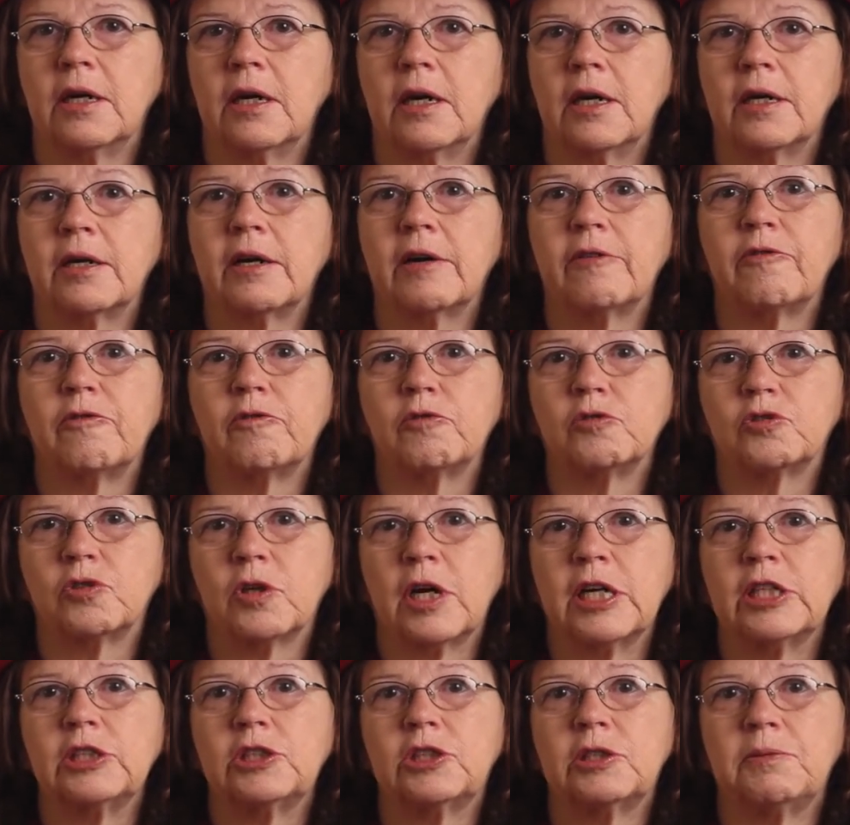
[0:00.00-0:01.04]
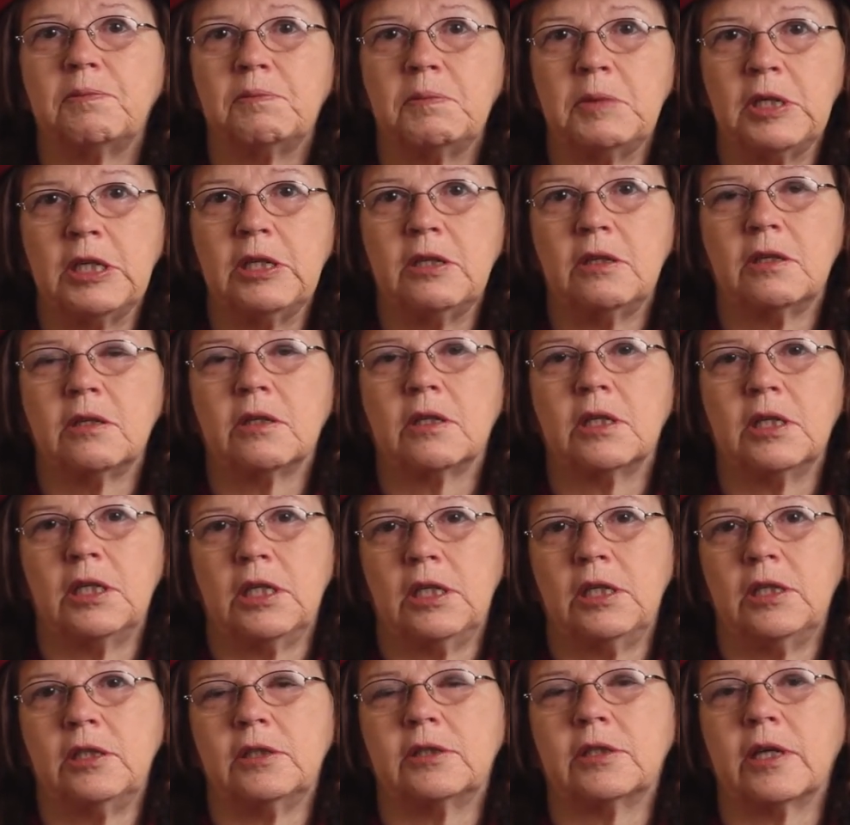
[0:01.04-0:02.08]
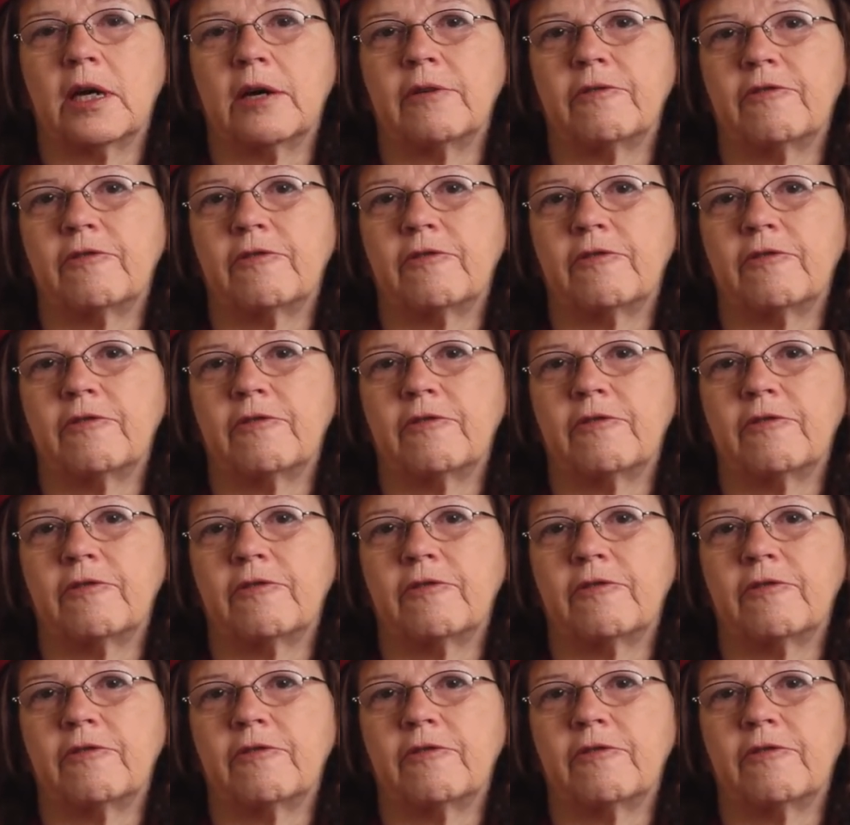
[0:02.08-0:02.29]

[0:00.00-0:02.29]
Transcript: of trying to meet the needs of